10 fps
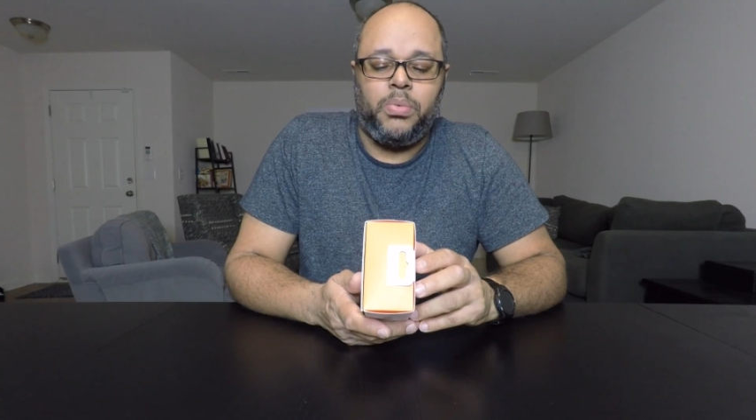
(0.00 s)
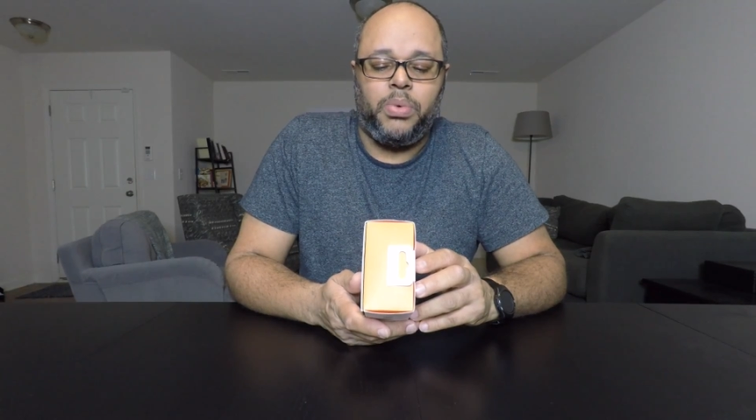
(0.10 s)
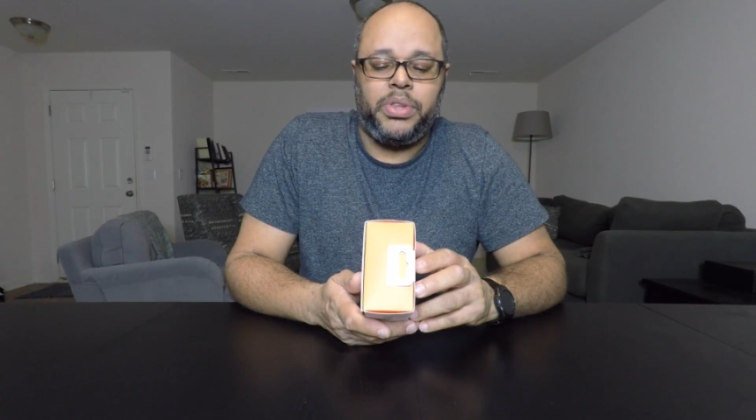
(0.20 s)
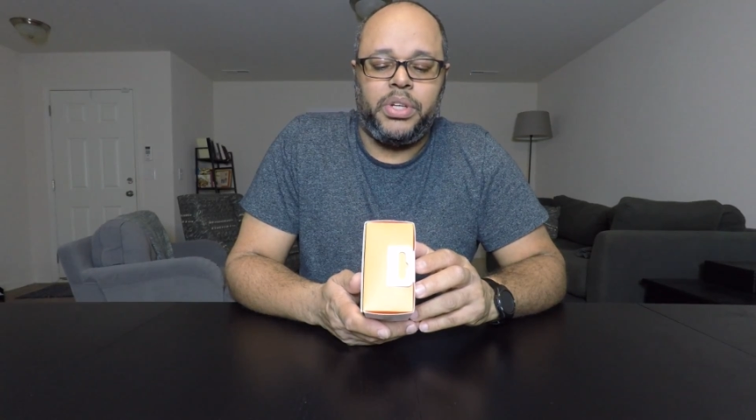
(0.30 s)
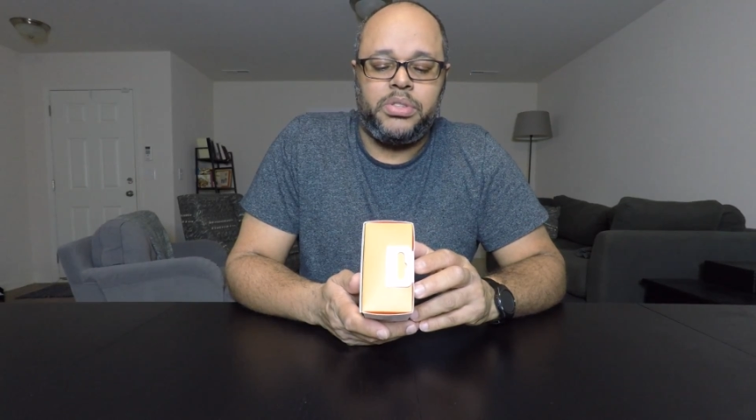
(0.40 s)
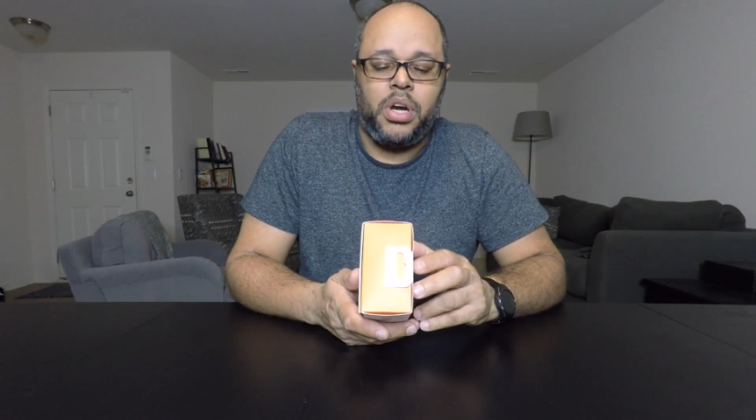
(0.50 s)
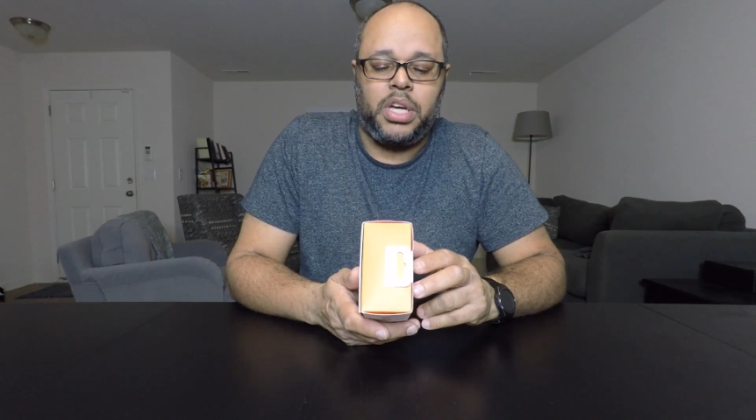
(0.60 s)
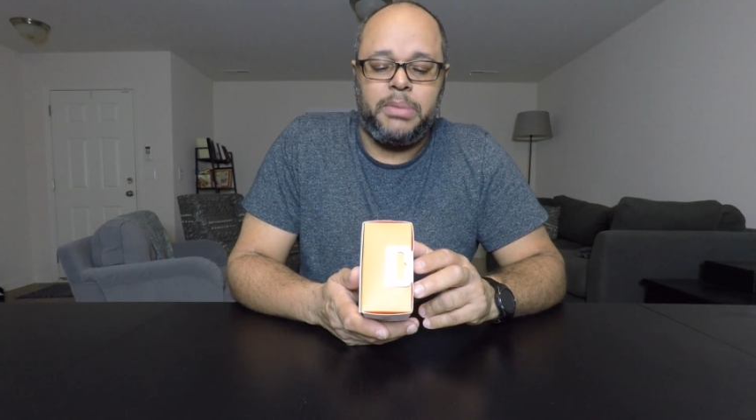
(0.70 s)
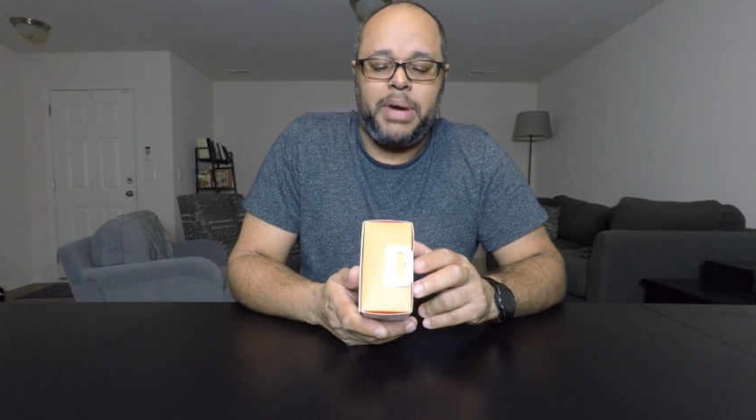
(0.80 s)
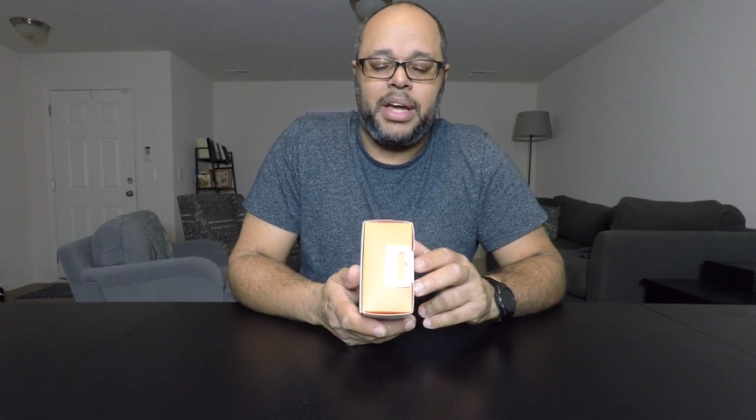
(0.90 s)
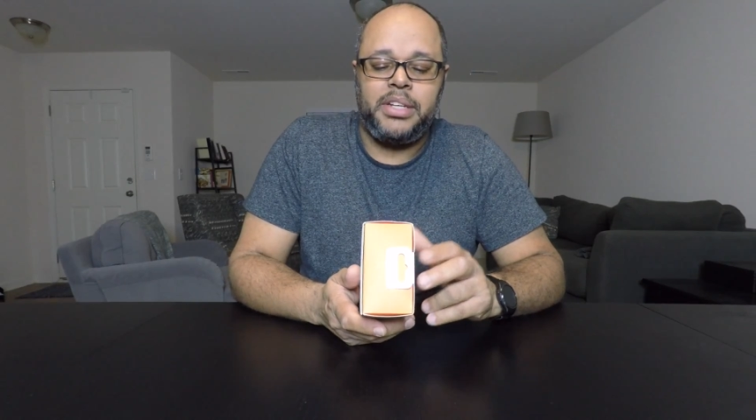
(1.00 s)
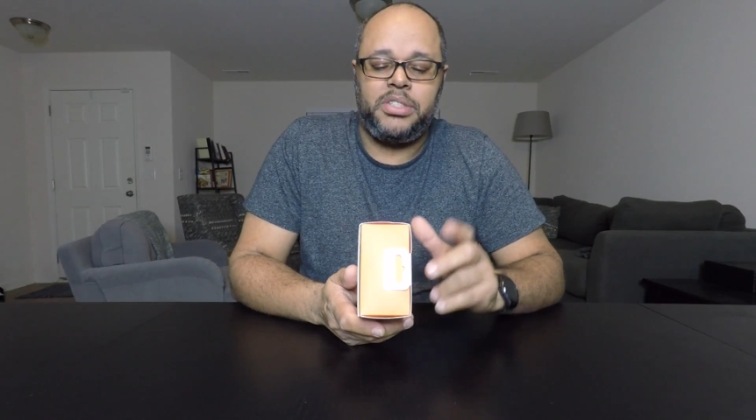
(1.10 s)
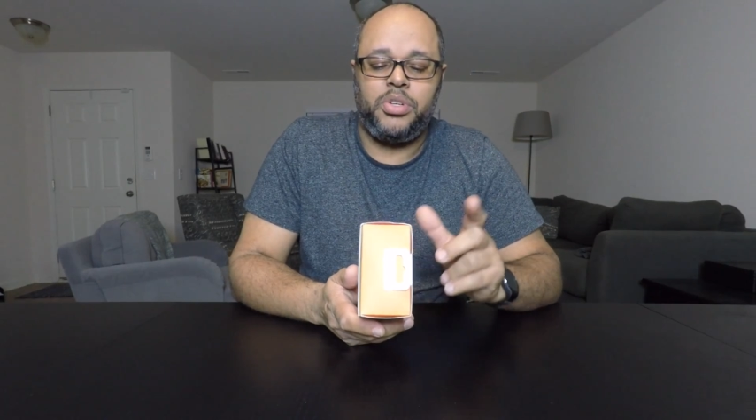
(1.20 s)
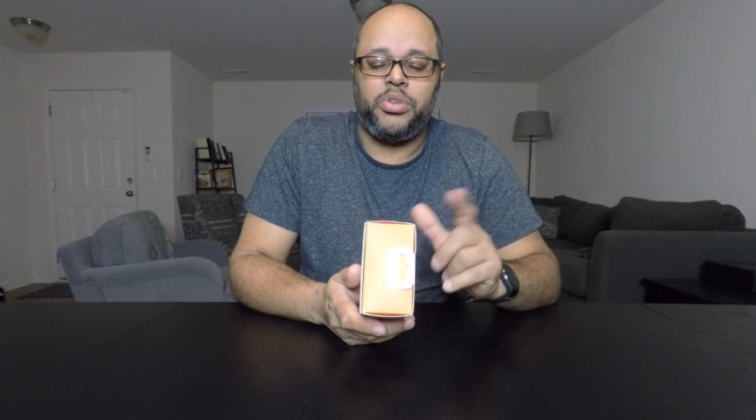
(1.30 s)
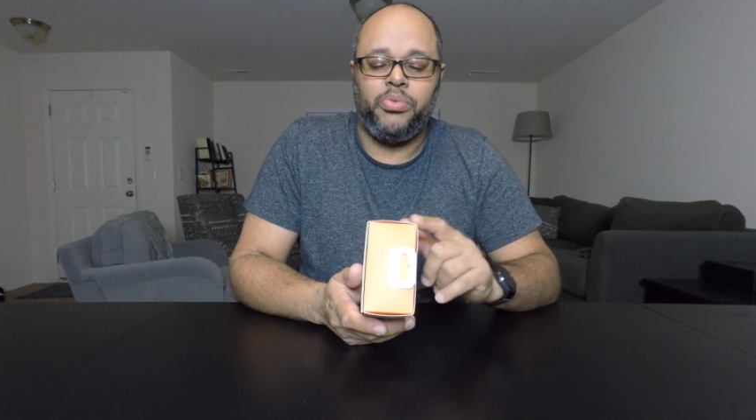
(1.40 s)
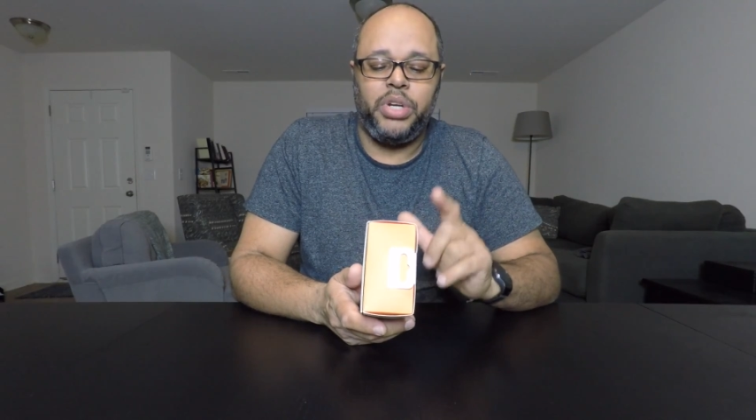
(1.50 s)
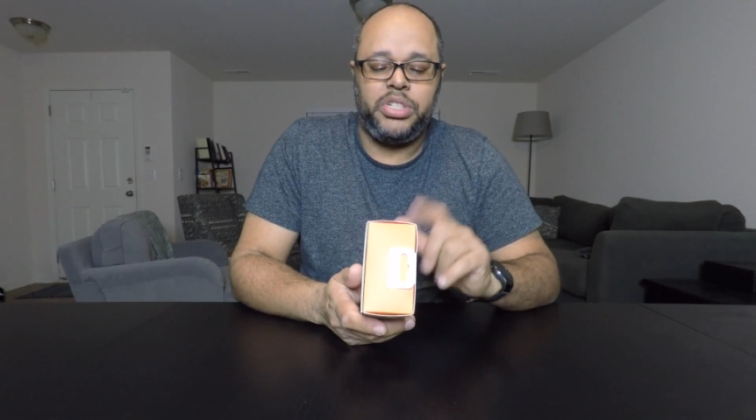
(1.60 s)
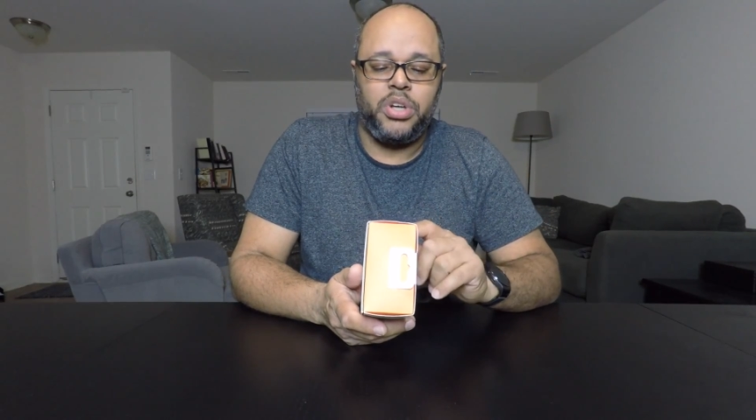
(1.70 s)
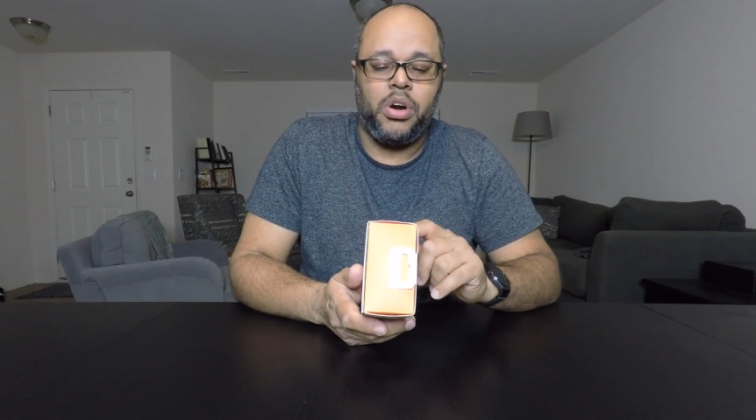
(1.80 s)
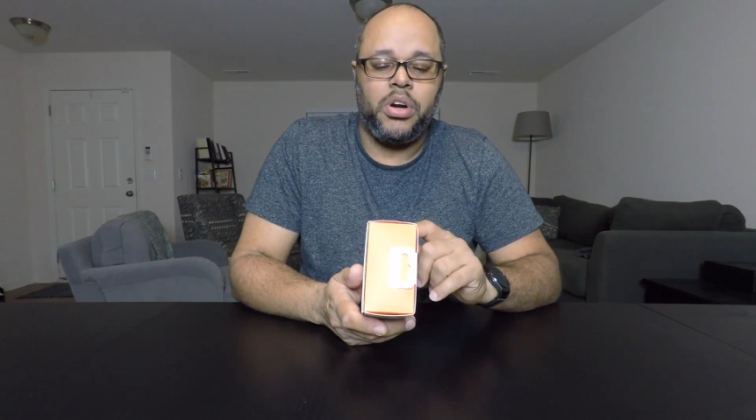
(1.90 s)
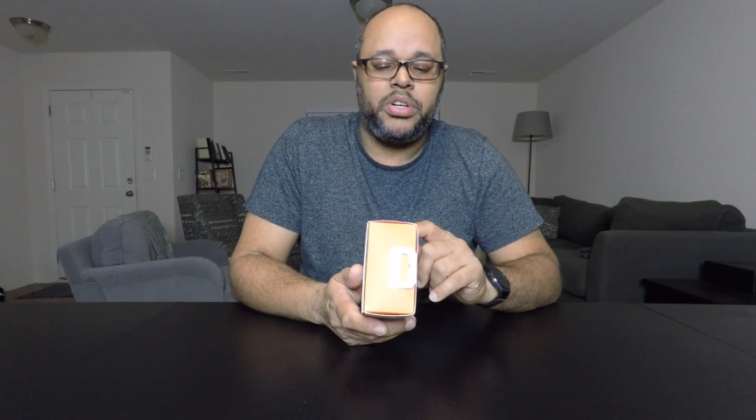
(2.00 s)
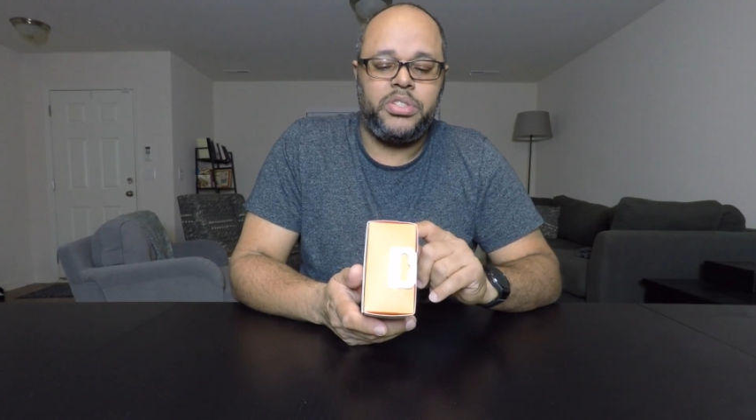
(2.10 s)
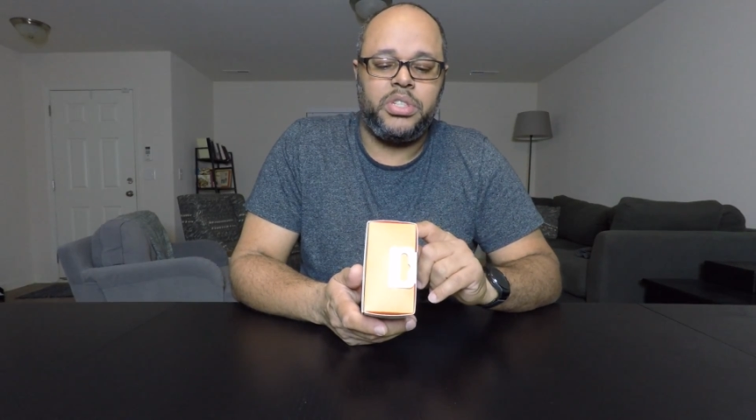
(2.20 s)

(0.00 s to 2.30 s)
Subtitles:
what they're talking about is you can recharge.